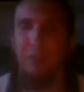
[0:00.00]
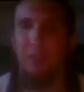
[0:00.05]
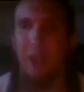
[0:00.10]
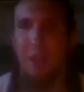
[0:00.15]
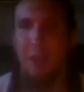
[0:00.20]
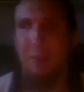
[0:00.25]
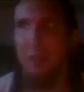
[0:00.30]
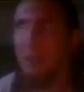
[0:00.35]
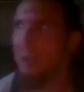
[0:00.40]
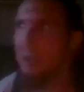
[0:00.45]
I
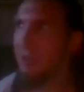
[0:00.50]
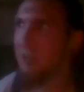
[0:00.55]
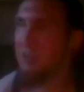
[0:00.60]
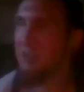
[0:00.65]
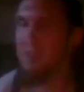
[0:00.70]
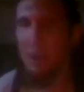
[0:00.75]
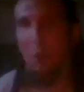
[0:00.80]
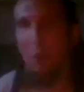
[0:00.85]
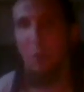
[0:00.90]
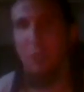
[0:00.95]
mean,
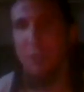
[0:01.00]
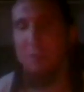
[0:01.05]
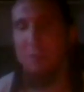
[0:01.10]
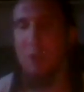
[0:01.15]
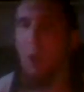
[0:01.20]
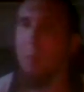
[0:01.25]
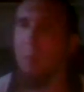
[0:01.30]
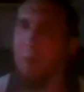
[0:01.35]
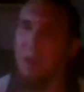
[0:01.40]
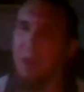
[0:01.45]
stereotypes are
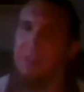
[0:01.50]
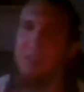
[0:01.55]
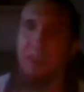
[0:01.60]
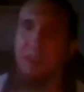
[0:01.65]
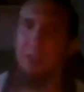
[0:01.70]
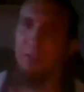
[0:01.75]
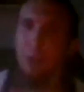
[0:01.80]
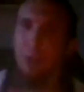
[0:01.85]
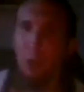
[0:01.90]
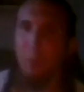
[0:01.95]
based on a
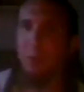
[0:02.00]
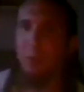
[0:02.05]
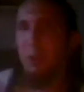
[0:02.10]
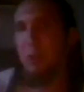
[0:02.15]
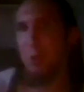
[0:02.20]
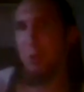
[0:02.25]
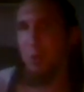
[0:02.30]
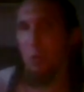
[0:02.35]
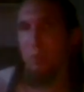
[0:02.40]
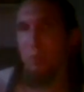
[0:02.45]
little bit of
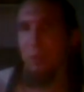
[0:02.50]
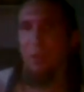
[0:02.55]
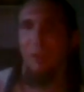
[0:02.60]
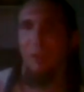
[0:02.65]
truth